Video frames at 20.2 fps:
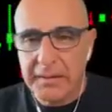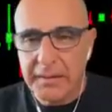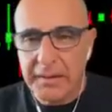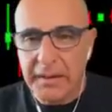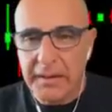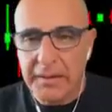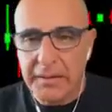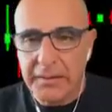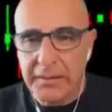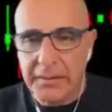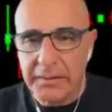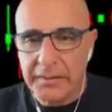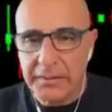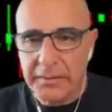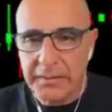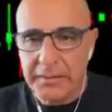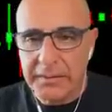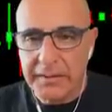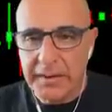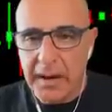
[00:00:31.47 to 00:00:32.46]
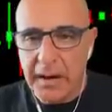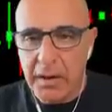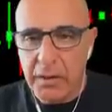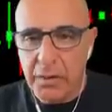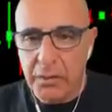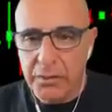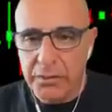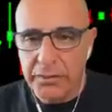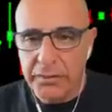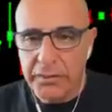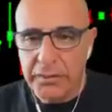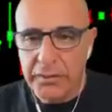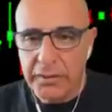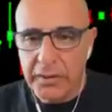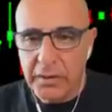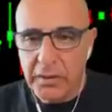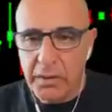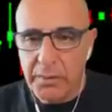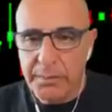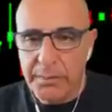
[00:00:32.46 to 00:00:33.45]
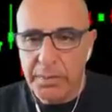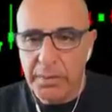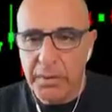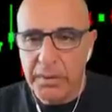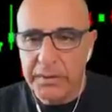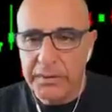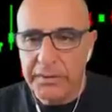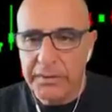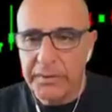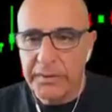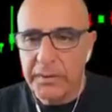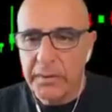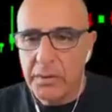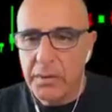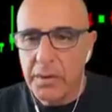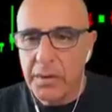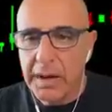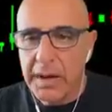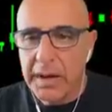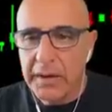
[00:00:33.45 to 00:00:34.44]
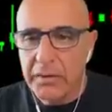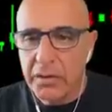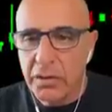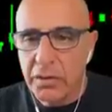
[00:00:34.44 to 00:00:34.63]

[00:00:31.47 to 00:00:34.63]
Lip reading: is down 0.08,